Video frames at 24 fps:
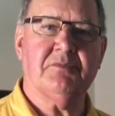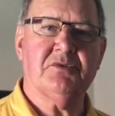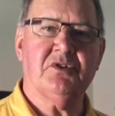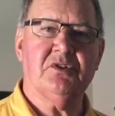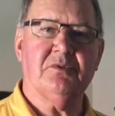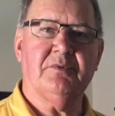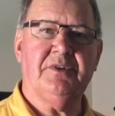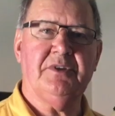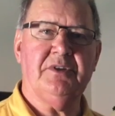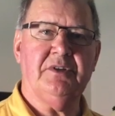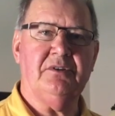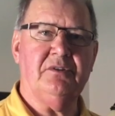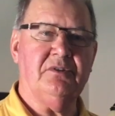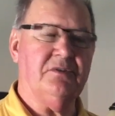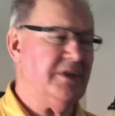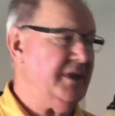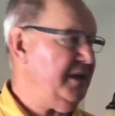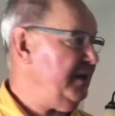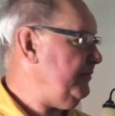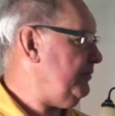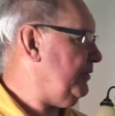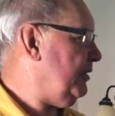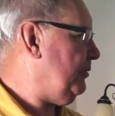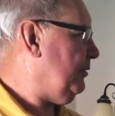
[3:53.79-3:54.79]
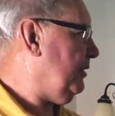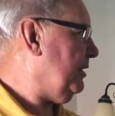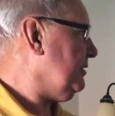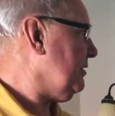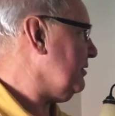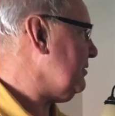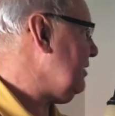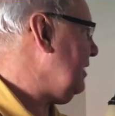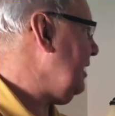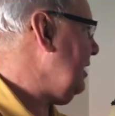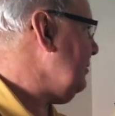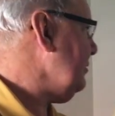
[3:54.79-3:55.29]
So we know that if we want
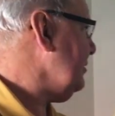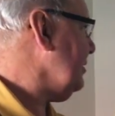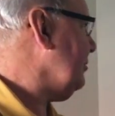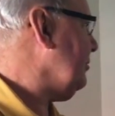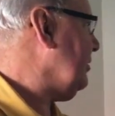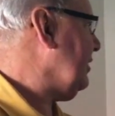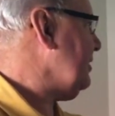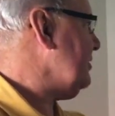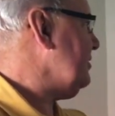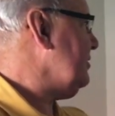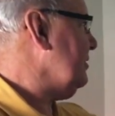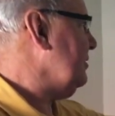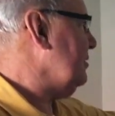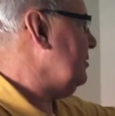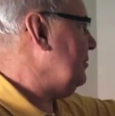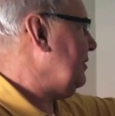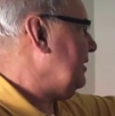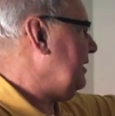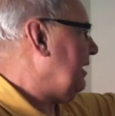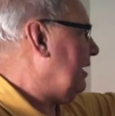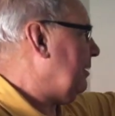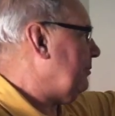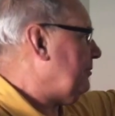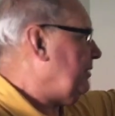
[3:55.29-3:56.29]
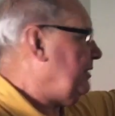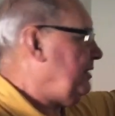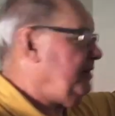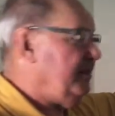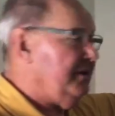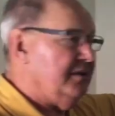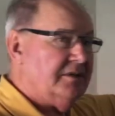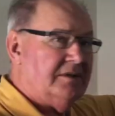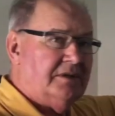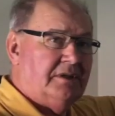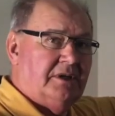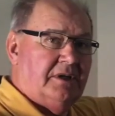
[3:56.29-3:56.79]
the top of the picture to be up
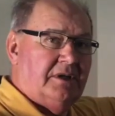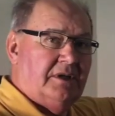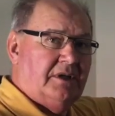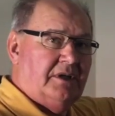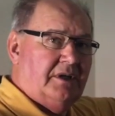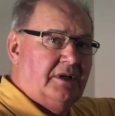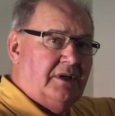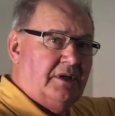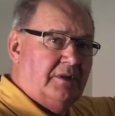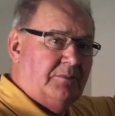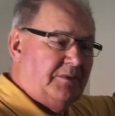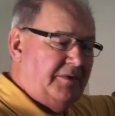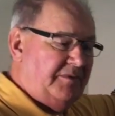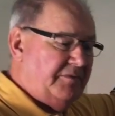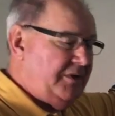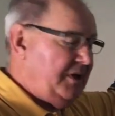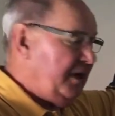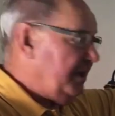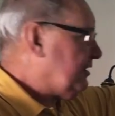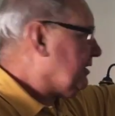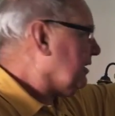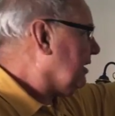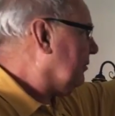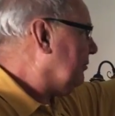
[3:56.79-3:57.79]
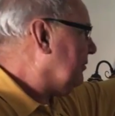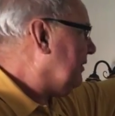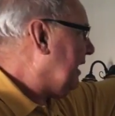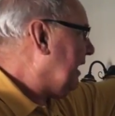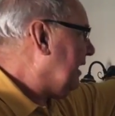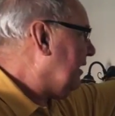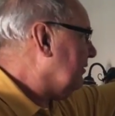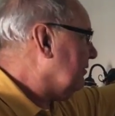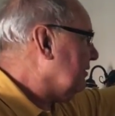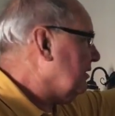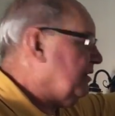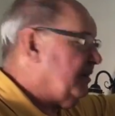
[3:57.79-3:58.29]
here, we've got to come
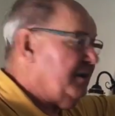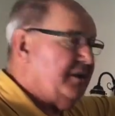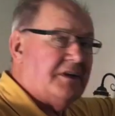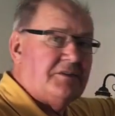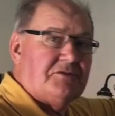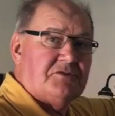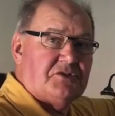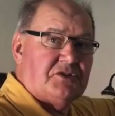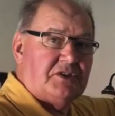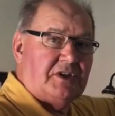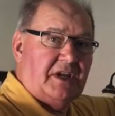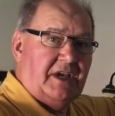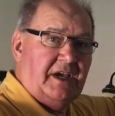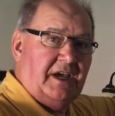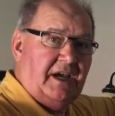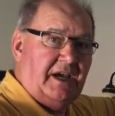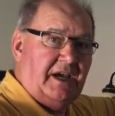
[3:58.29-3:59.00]
down 1.5 inches.